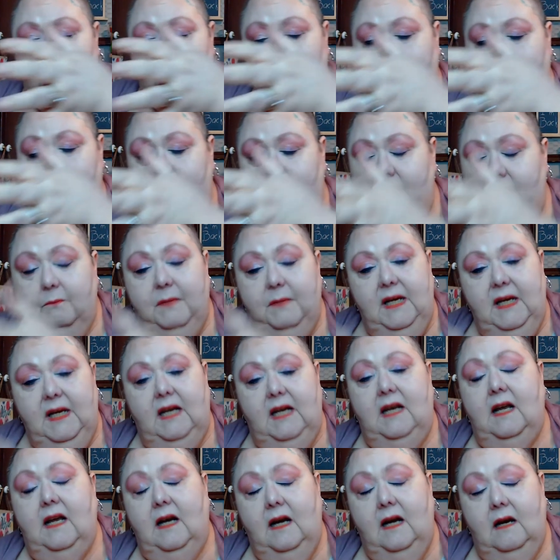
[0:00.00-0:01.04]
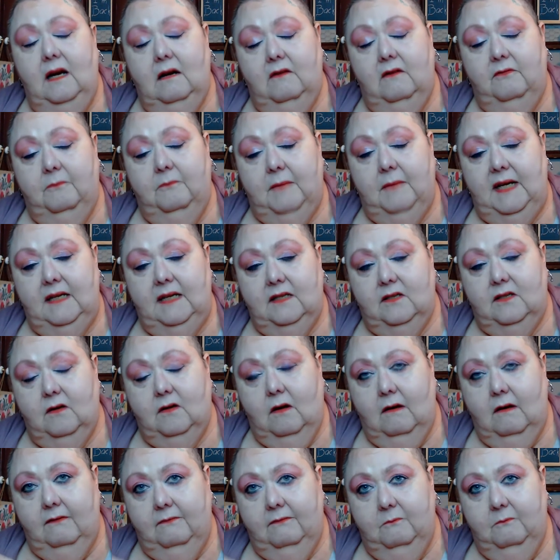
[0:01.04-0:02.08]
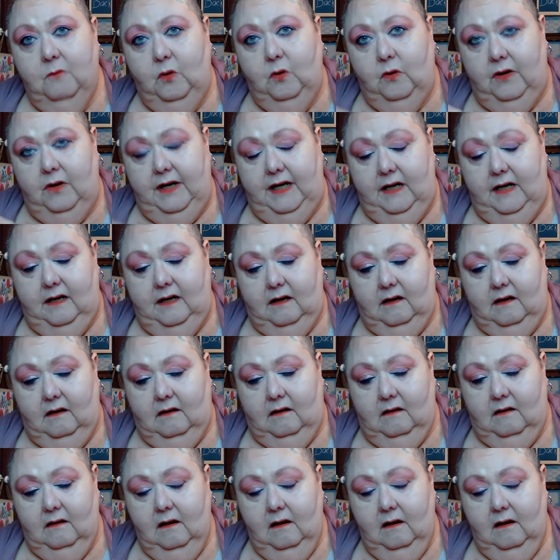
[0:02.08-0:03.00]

through the beginning of my sophomore year